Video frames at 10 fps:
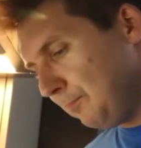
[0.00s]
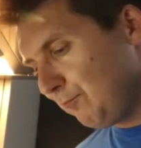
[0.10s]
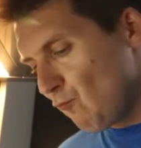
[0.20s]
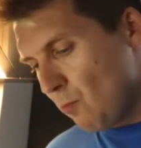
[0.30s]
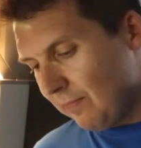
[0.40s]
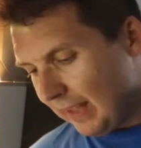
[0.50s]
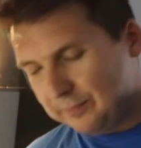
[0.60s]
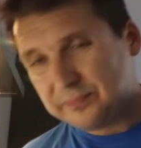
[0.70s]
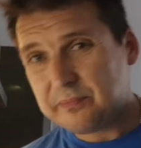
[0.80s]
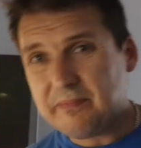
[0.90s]

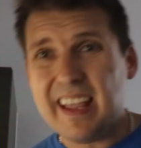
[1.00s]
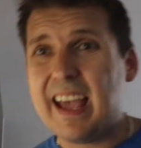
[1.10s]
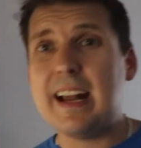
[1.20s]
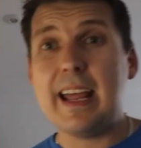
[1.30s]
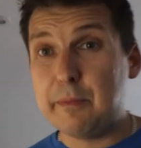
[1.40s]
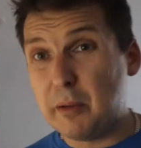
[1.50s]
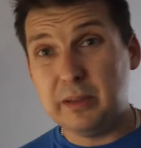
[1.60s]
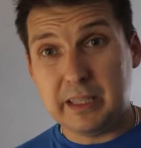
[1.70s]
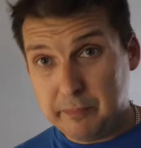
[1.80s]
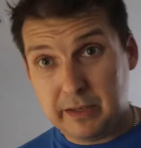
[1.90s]
And I am
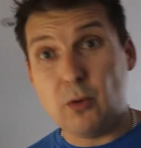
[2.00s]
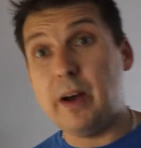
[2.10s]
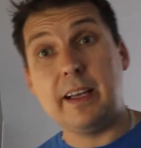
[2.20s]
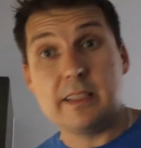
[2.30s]
double dipping. Why?